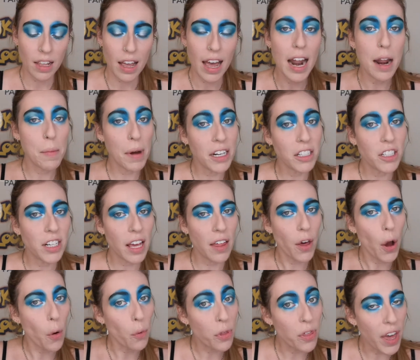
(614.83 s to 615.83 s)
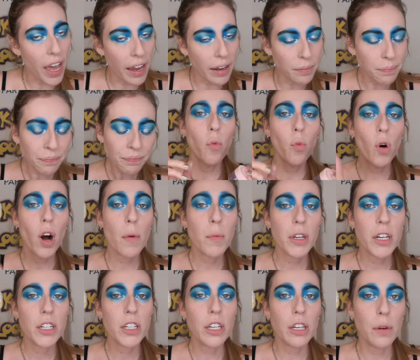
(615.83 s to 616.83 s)
And I managed to get the whole thing. What I'm
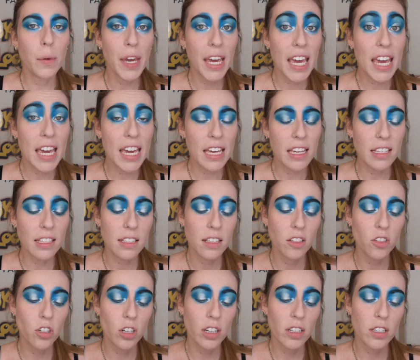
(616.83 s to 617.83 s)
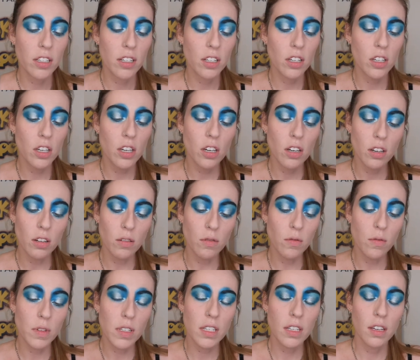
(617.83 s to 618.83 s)
gonna do is just
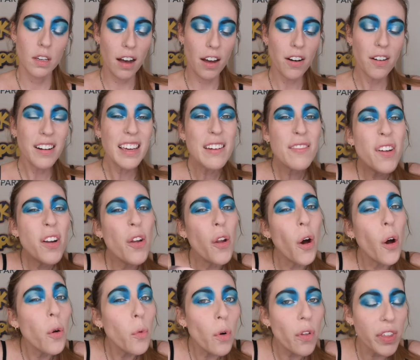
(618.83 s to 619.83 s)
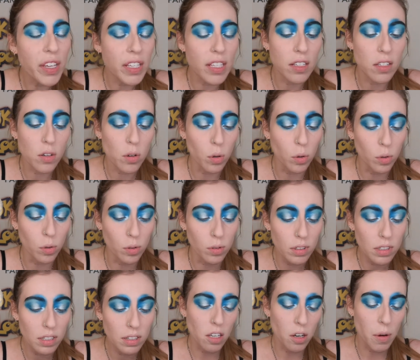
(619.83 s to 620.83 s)
use, I don't even know what this is
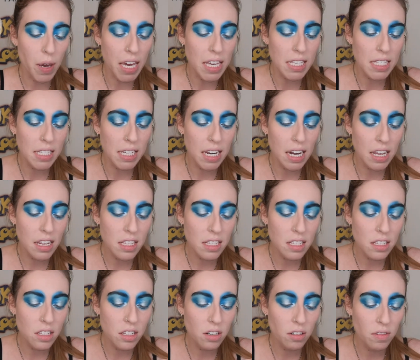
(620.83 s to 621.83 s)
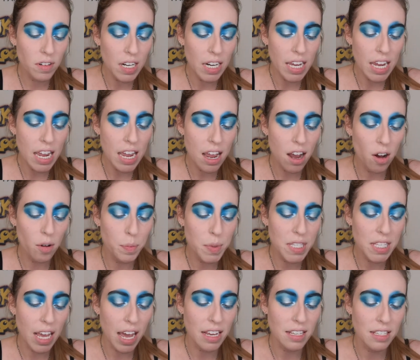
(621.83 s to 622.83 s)
called. So it's Glitterily
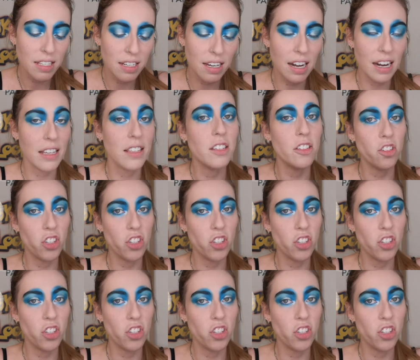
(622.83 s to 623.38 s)
Obsessed Glitter